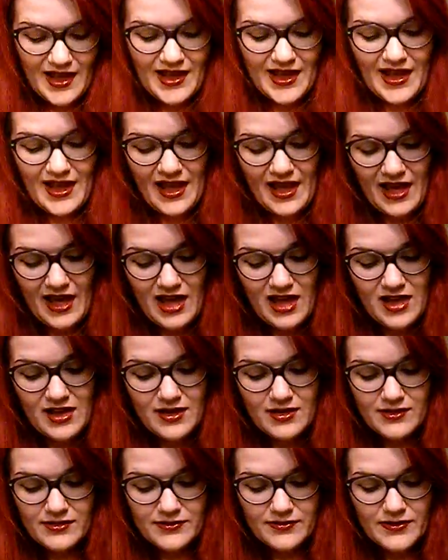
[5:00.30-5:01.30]

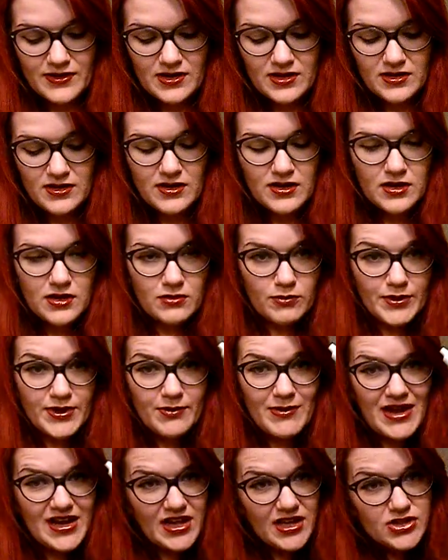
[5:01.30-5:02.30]
have
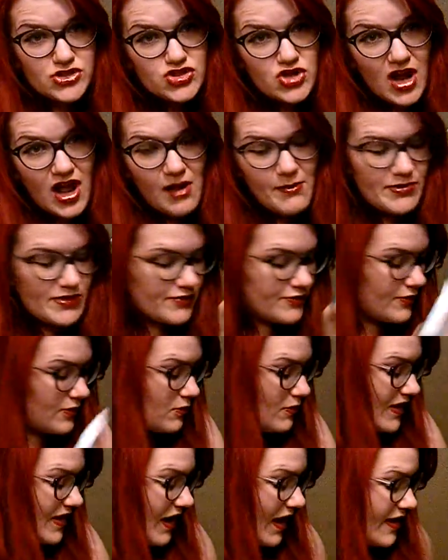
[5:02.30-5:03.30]
re-wetting drops for
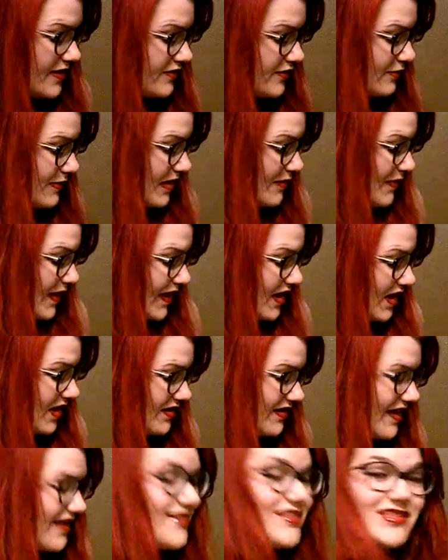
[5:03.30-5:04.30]
when I do wear my
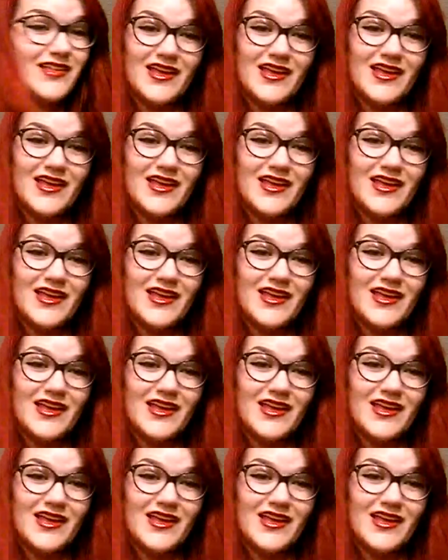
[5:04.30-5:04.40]
contacts,